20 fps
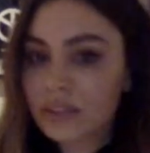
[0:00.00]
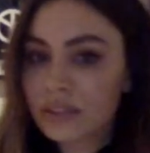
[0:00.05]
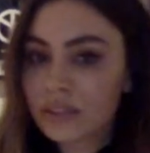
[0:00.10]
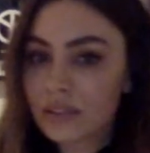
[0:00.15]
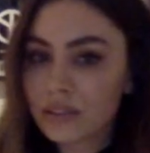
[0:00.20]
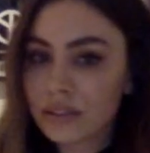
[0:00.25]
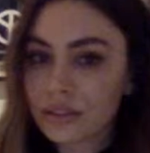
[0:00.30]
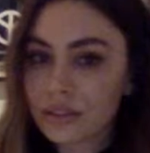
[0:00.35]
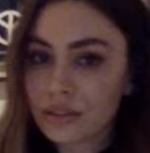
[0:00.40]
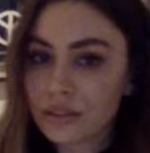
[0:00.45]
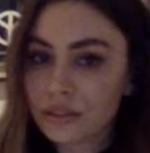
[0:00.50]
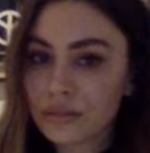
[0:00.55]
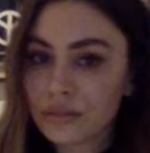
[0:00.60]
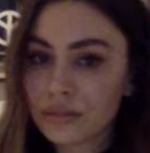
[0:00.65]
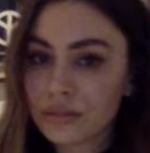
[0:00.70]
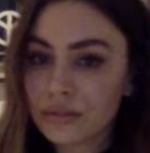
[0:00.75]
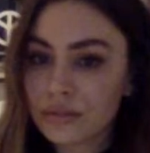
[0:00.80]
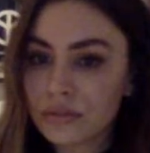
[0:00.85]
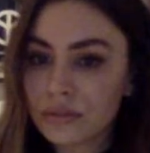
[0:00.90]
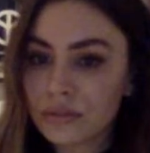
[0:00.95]

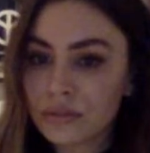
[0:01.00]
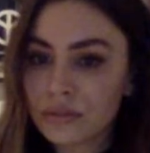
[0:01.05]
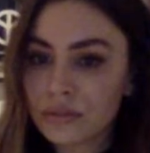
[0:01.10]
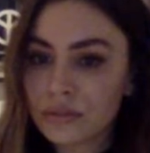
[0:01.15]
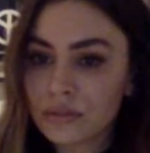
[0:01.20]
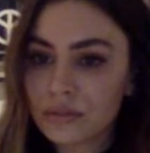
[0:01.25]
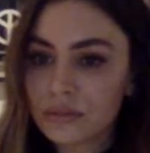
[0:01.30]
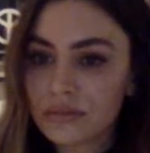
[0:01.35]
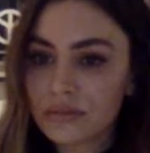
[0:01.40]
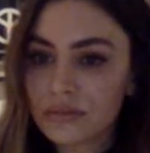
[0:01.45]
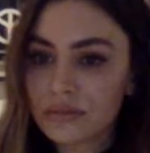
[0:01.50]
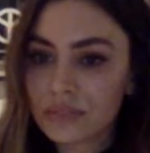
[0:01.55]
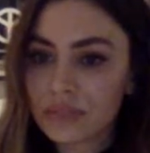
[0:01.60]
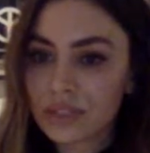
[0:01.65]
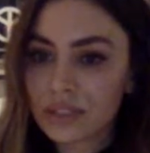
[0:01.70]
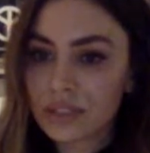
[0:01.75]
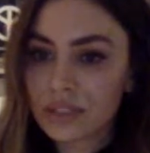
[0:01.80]
too.